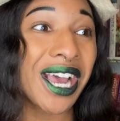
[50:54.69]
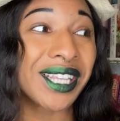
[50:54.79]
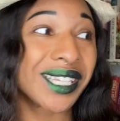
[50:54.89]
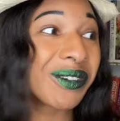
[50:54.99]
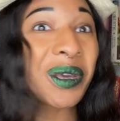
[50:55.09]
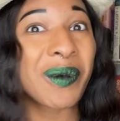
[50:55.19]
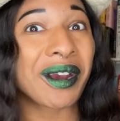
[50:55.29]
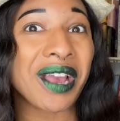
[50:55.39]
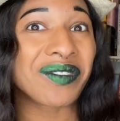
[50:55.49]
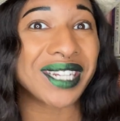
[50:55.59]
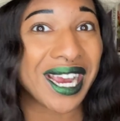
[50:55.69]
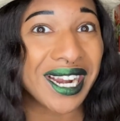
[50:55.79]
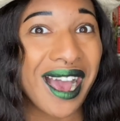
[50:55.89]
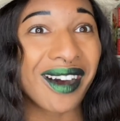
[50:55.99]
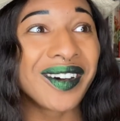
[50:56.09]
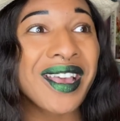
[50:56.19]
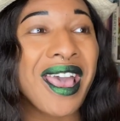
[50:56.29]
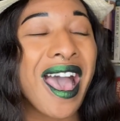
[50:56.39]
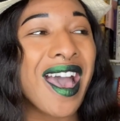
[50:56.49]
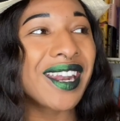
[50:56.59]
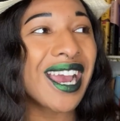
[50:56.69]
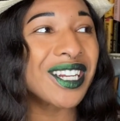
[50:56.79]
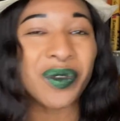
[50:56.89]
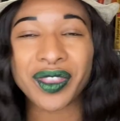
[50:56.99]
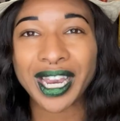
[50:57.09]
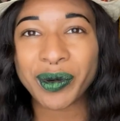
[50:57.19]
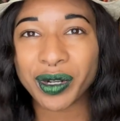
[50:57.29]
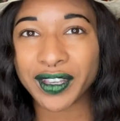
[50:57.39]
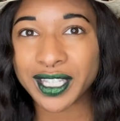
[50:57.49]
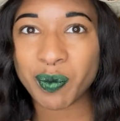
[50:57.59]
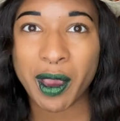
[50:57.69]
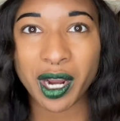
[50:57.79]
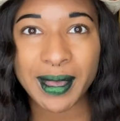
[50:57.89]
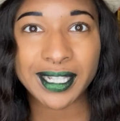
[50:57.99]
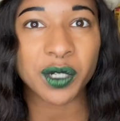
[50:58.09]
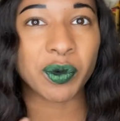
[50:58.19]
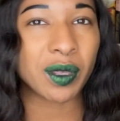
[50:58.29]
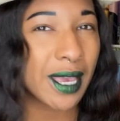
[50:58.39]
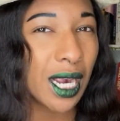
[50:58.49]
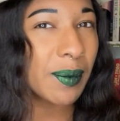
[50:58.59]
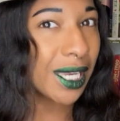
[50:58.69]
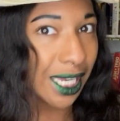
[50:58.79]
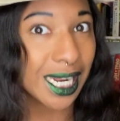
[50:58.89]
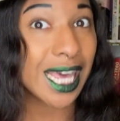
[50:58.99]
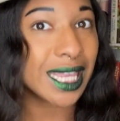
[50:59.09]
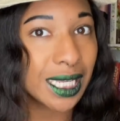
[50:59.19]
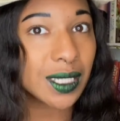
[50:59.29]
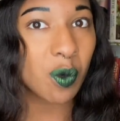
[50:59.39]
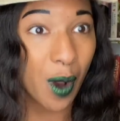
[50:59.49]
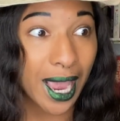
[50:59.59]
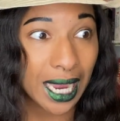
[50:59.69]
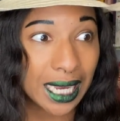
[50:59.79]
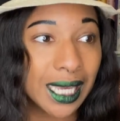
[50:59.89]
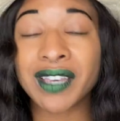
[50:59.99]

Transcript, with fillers: I literally wear it every day now, and I don't think I would have experimented with makeup in this way